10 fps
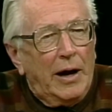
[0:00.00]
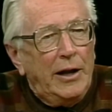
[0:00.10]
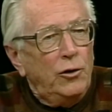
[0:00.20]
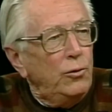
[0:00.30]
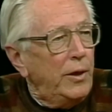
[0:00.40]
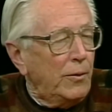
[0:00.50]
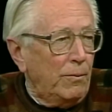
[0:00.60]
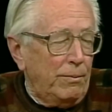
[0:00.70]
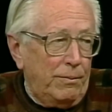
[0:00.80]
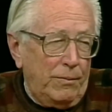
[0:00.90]
I knew that
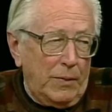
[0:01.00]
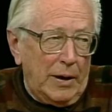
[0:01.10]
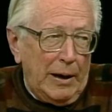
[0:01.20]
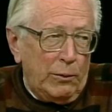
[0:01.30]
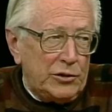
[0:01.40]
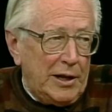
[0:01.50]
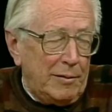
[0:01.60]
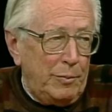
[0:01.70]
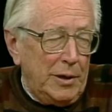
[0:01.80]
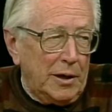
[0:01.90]
I was
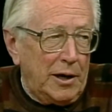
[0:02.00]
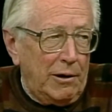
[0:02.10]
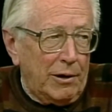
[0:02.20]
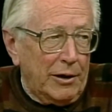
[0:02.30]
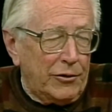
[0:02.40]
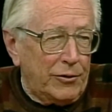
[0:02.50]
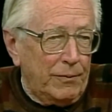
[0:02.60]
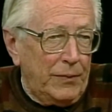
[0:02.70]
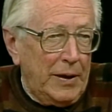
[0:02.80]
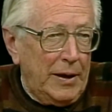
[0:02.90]
not being careless.